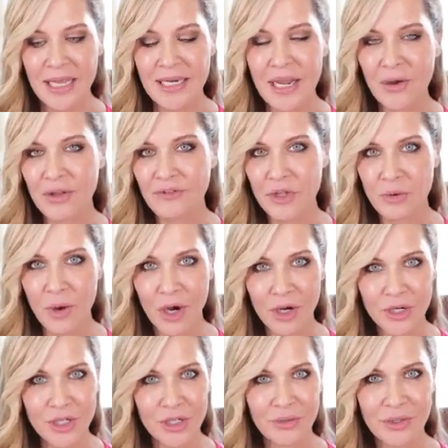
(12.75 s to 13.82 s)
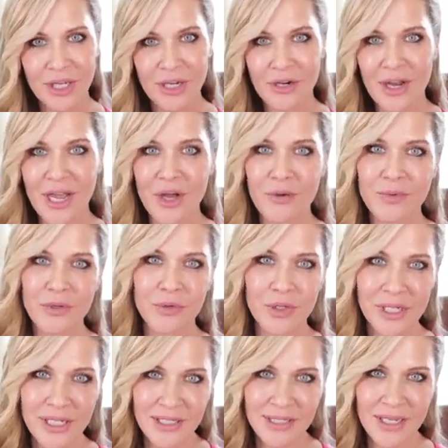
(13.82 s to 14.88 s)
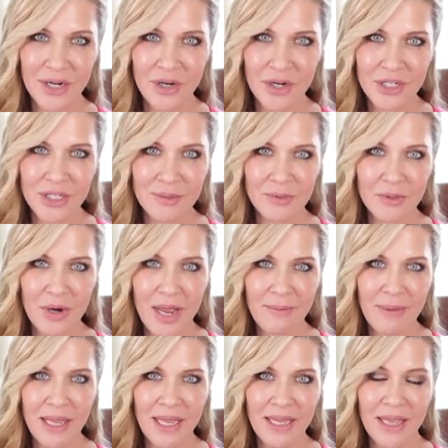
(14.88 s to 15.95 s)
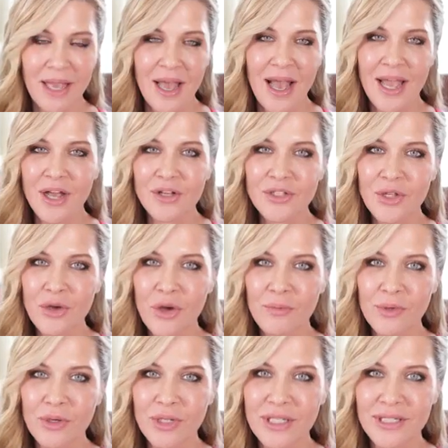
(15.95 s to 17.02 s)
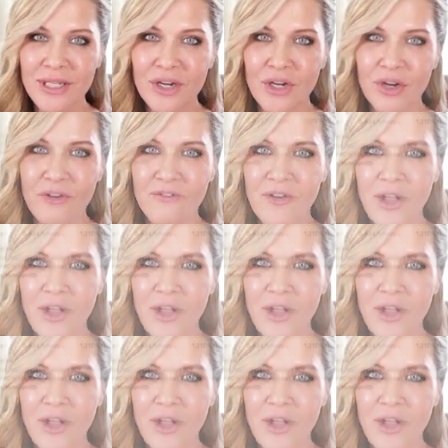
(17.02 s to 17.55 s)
Now, if you are new here, I hope you will consider subscribing. I also hope you'll consider